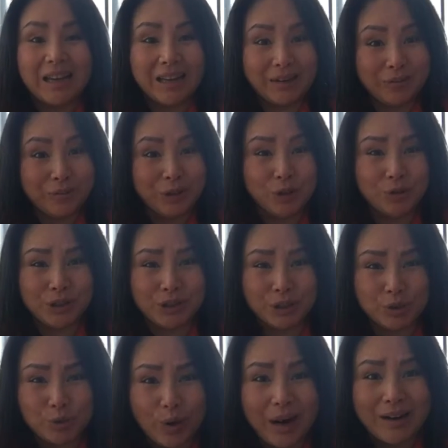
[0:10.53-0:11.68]
if you
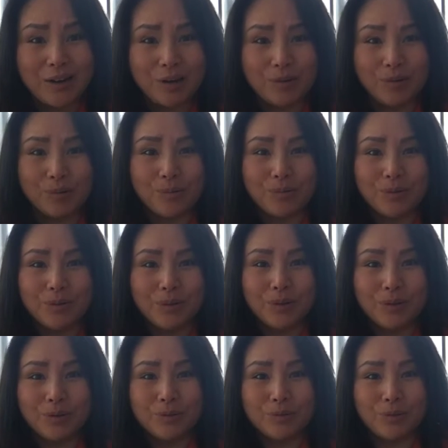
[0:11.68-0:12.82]
struggle
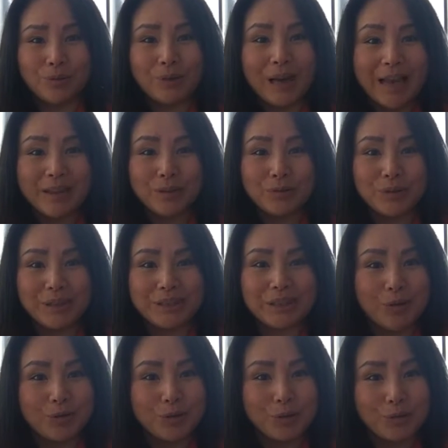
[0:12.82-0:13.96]
to get the
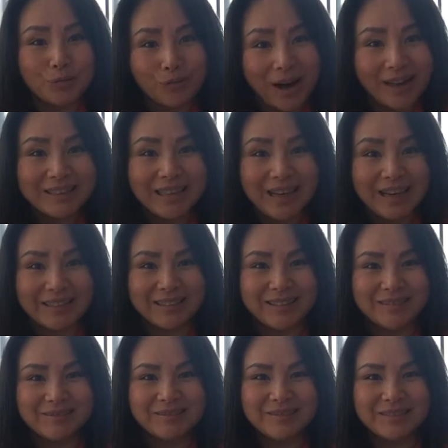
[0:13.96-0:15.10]
result you wanted,
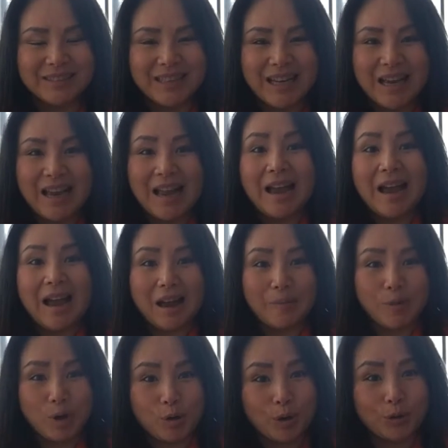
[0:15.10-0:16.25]

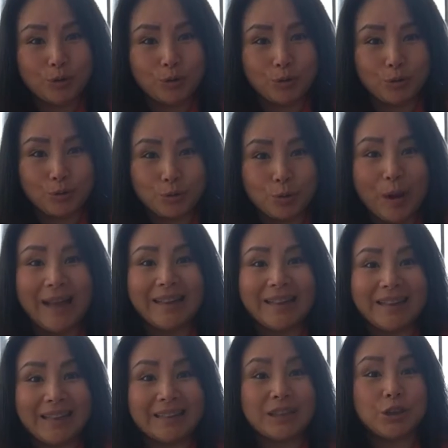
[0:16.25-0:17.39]
I'm going to run
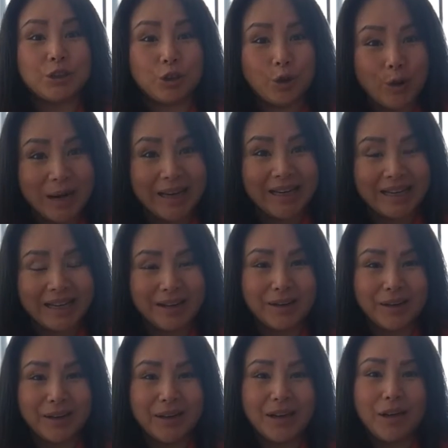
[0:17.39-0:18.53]
this
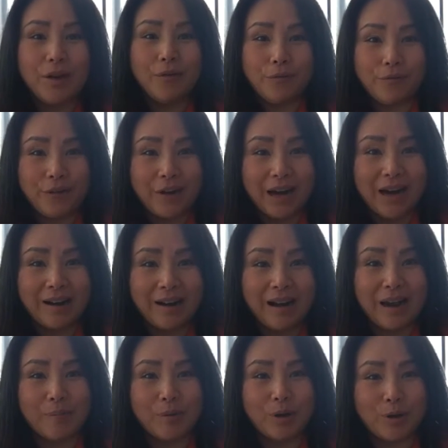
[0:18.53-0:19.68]
training where
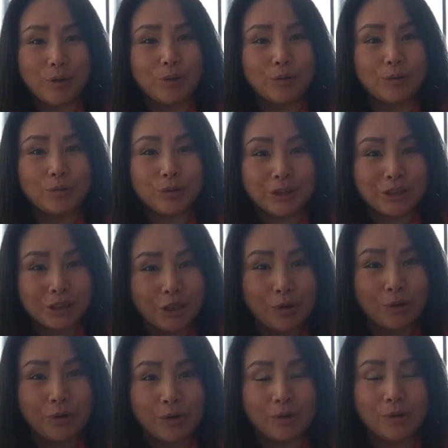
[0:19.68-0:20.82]
I'm going to
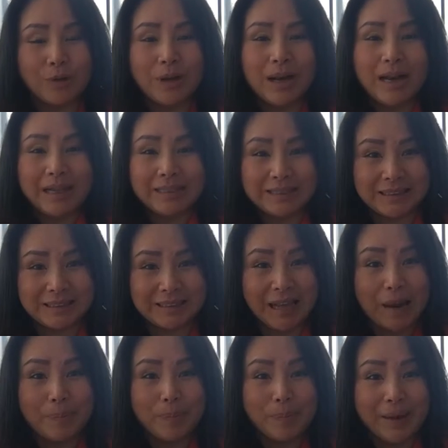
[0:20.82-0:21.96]
show you
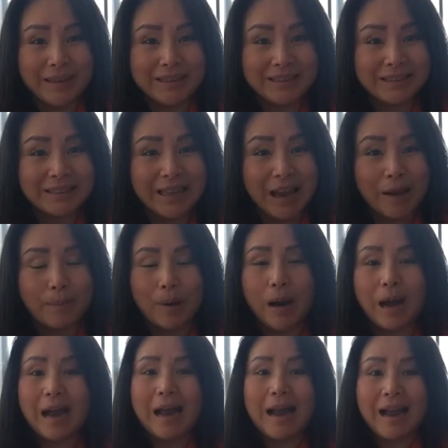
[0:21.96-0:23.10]
step by step
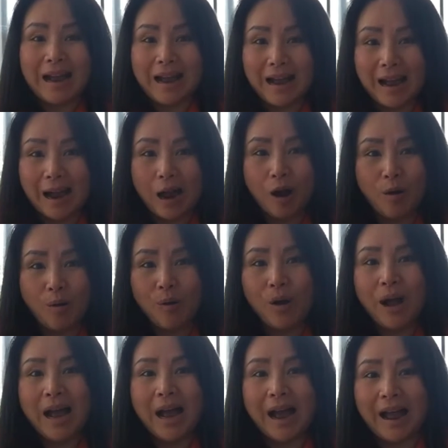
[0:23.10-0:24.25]
how
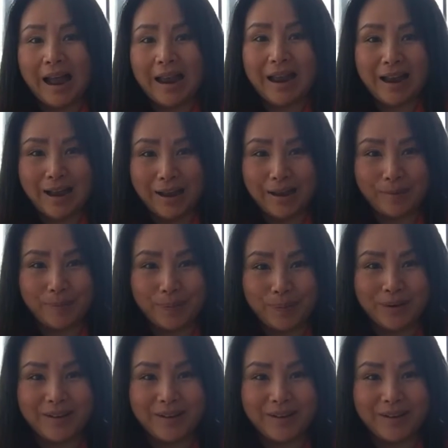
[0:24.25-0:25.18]
I help